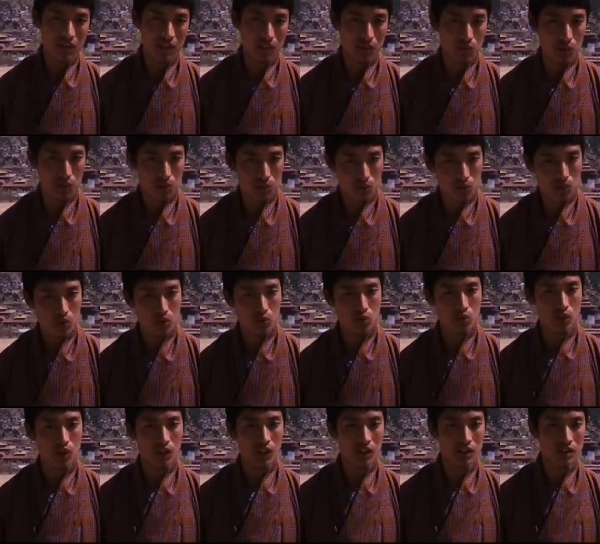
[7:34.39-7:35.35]
Then when we go
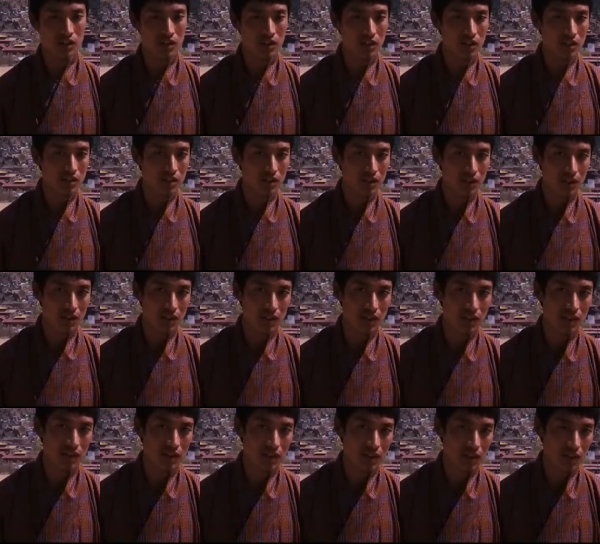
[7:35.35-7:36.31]
to RCSE, then
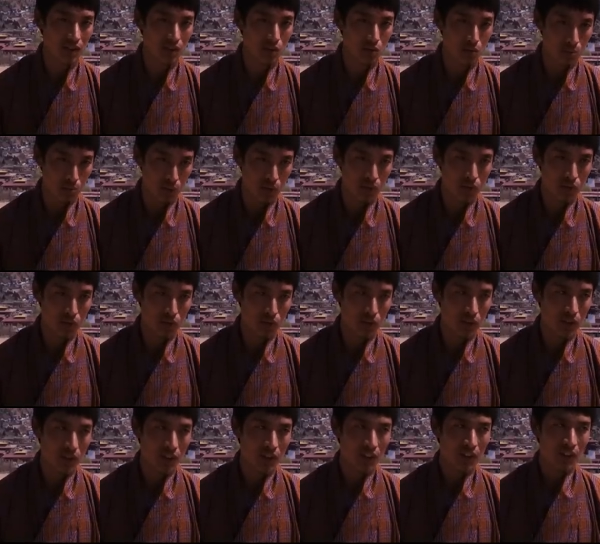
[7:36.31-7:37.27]
they send us to
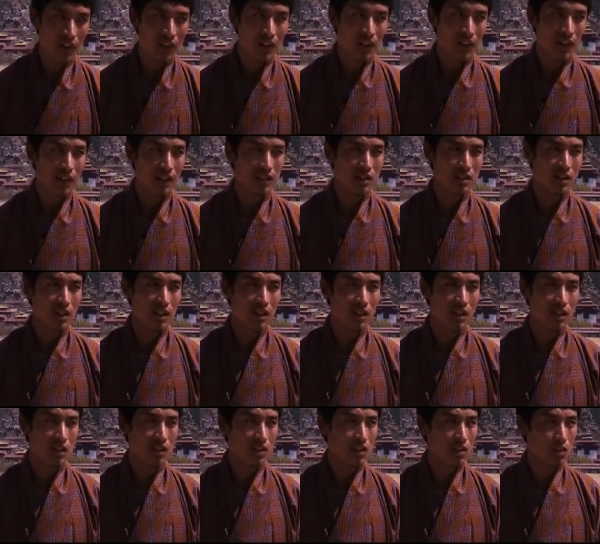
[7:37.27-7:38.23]
ministry. And
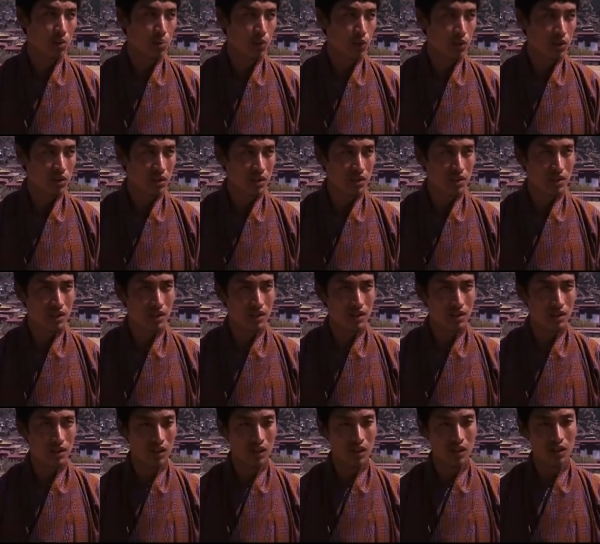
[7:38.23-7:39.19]
in the process,
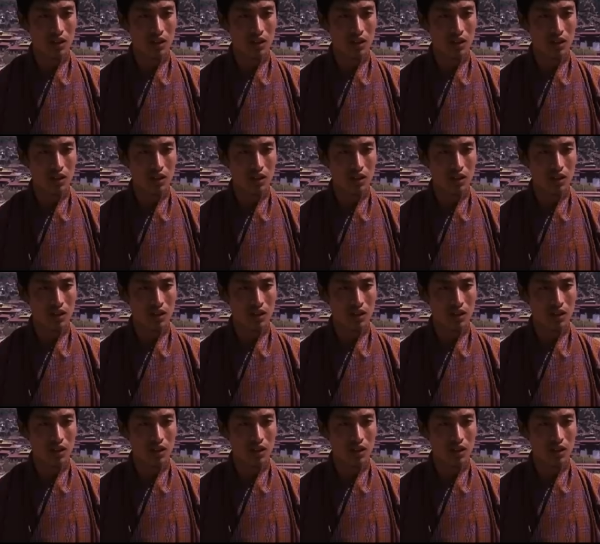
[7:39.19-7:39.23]
then